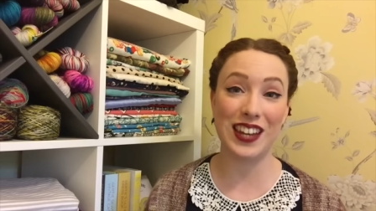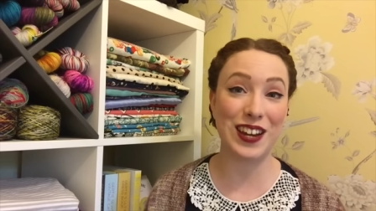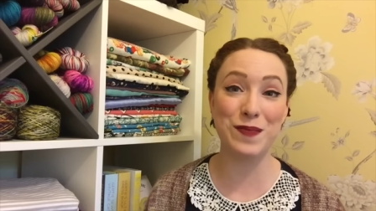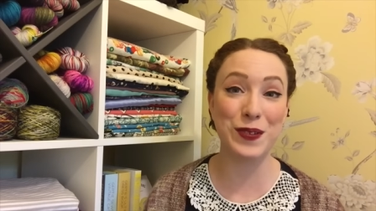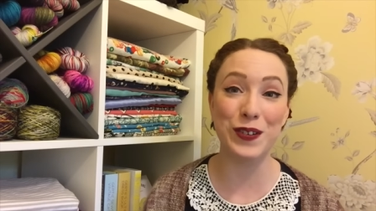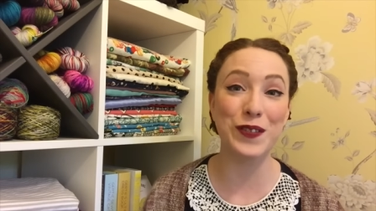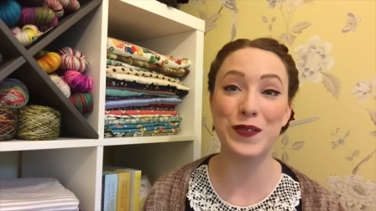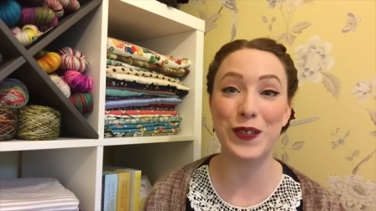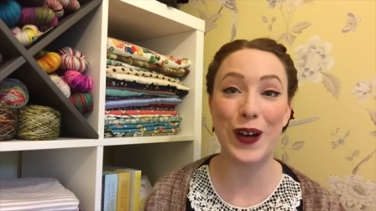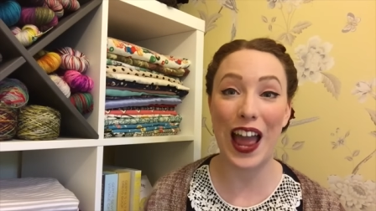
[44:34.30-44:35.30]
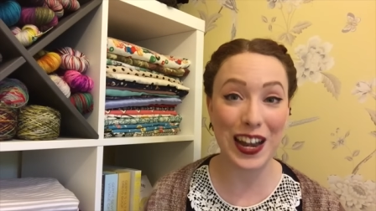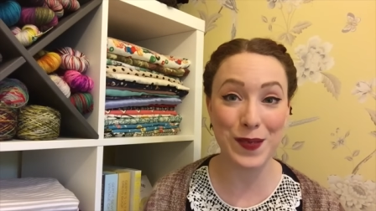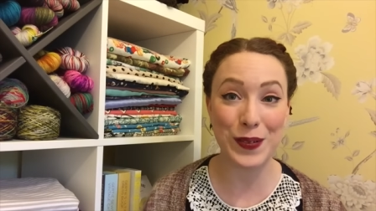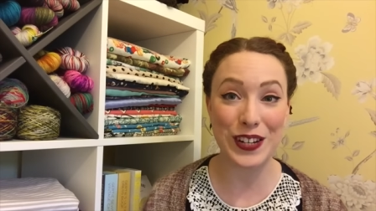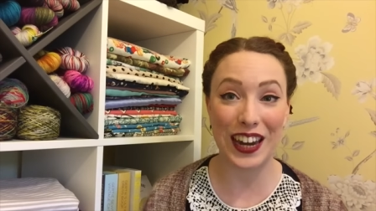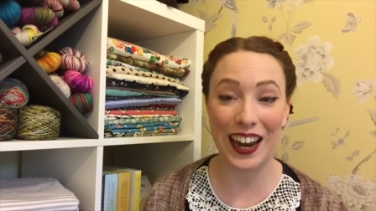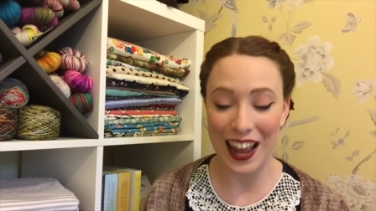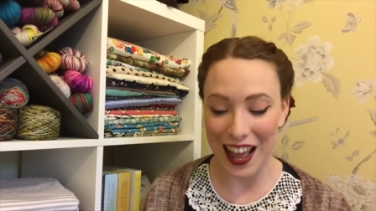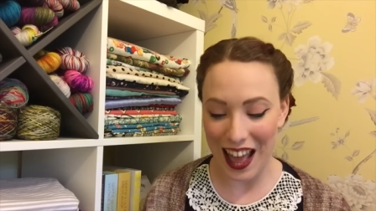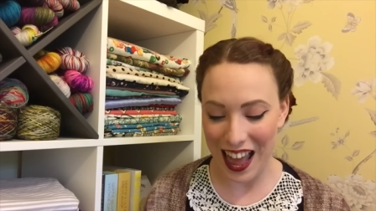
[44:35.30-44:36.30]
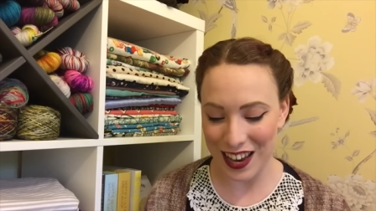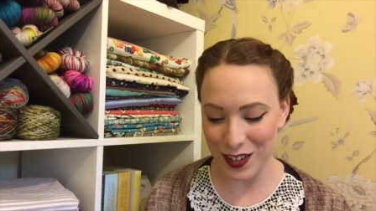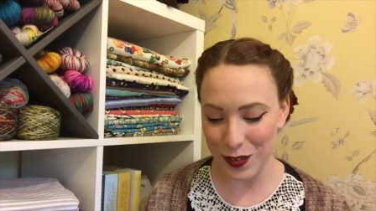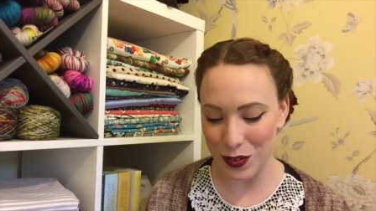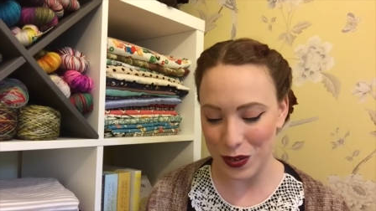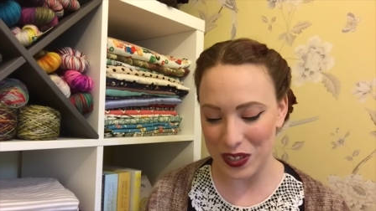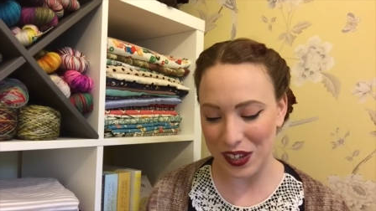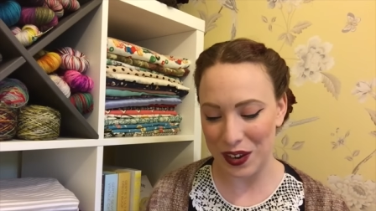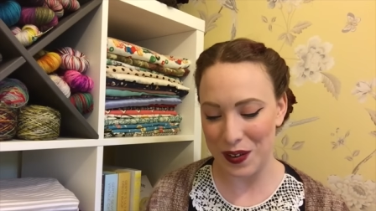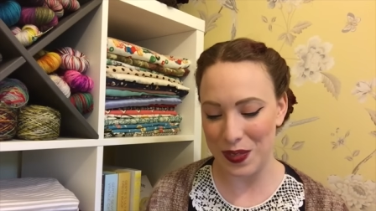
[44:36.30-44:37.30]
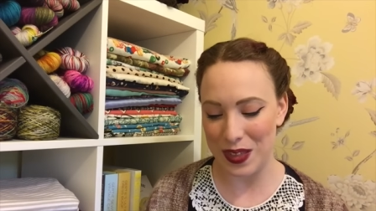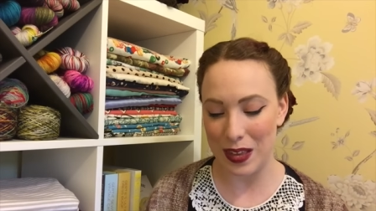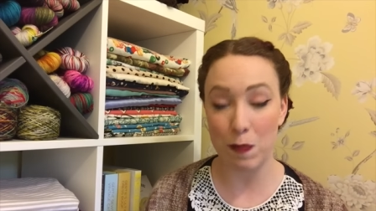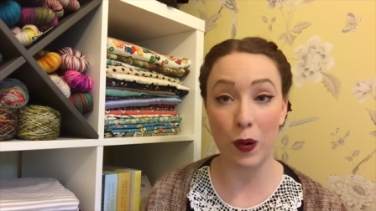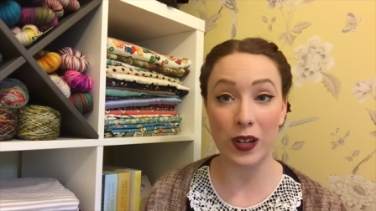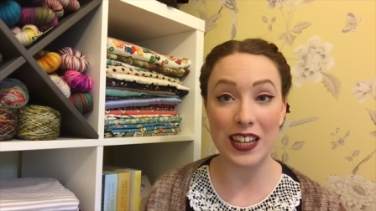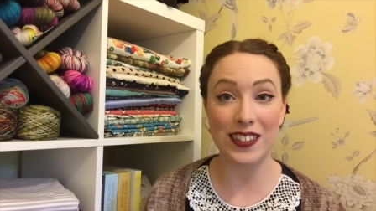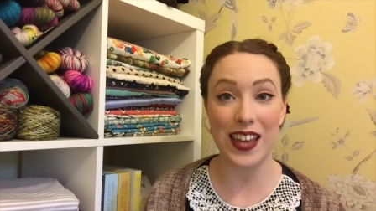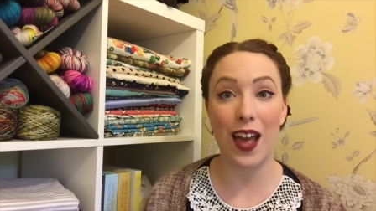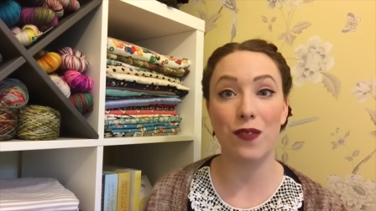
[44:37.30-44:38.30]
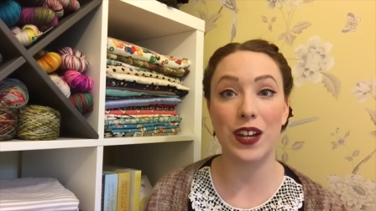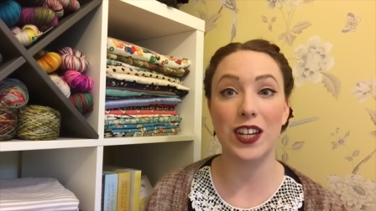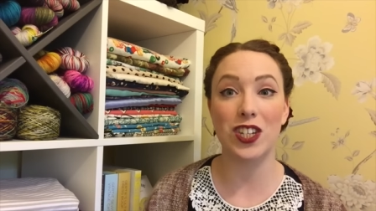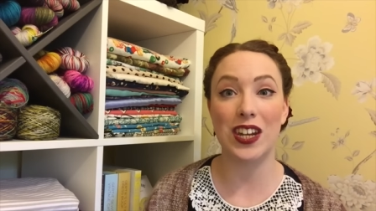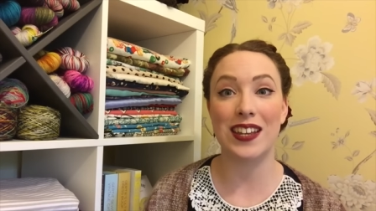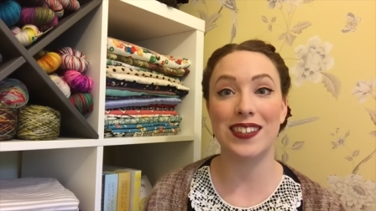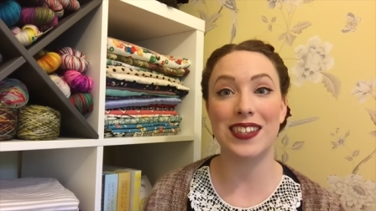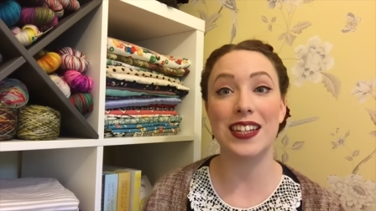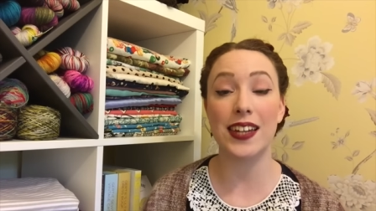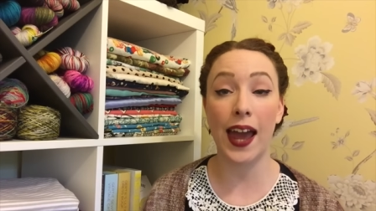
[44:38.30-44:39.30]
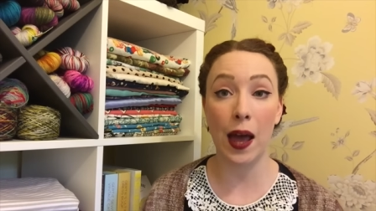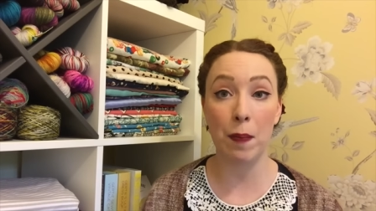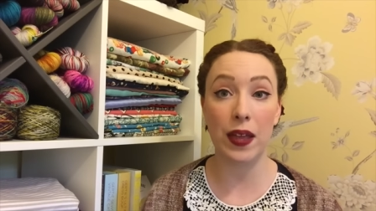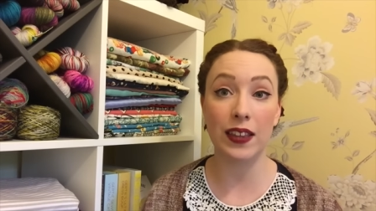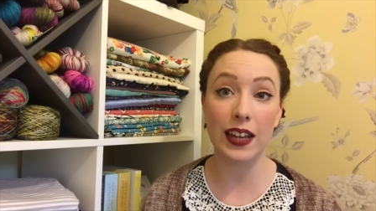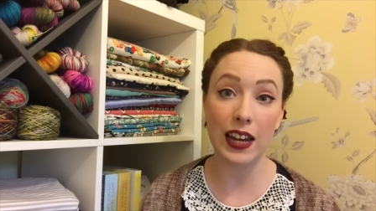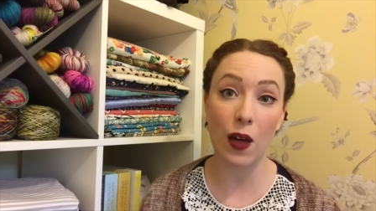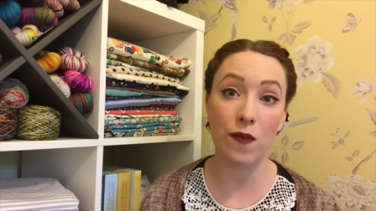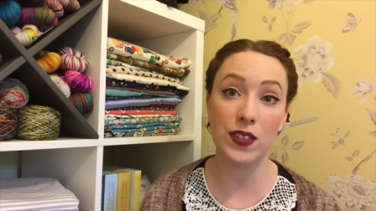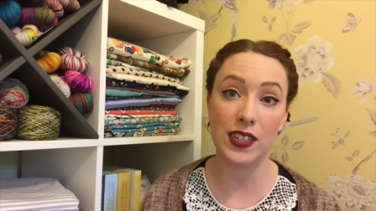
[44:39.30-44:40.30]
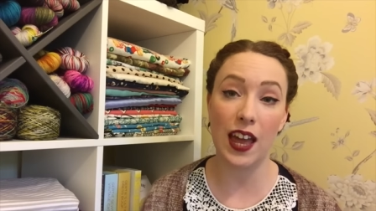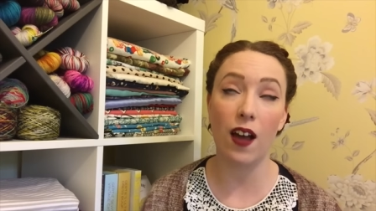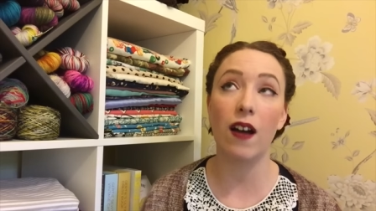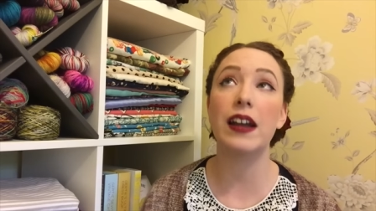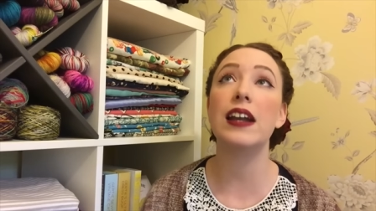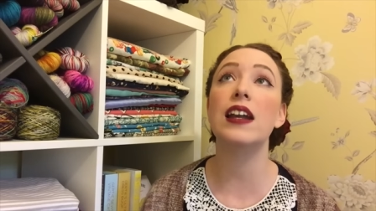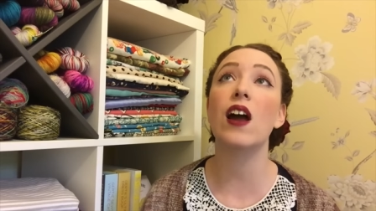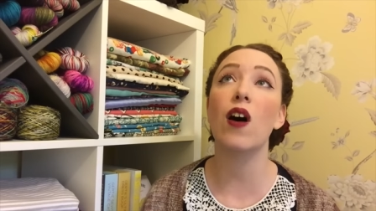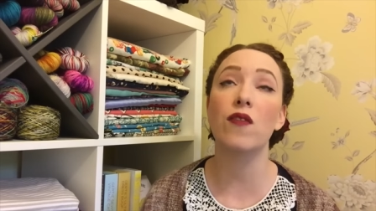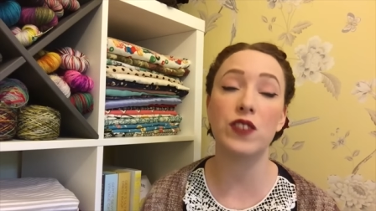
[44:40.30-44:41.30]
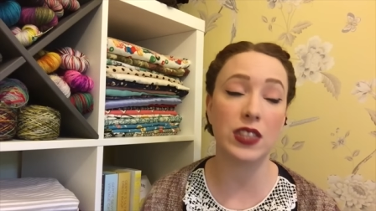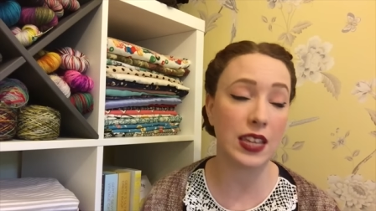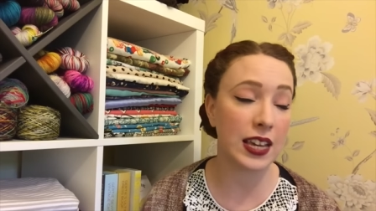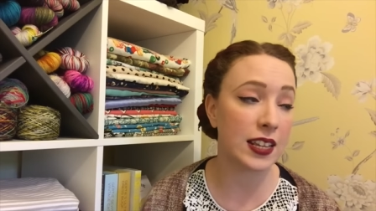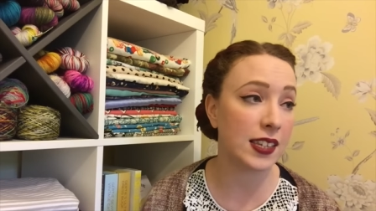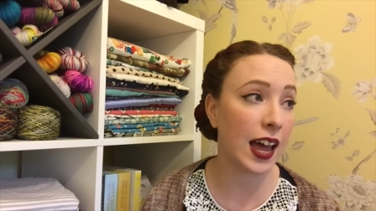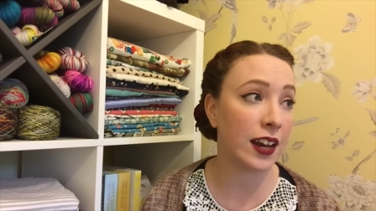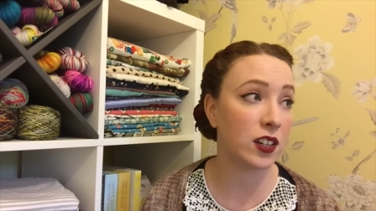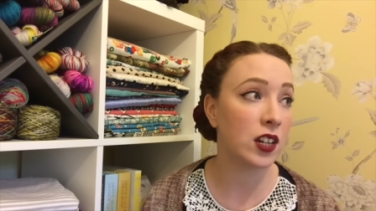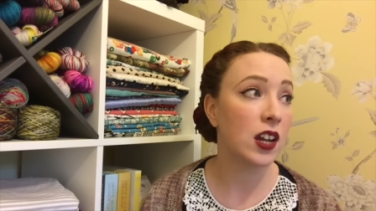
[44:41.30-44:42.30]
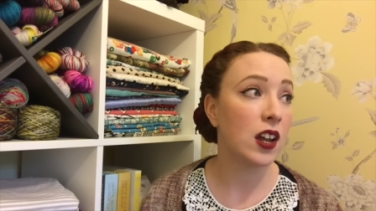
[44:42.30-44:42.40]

staple for anybody. And also the Bonnie set, which is the tam and the glove set. I loved these and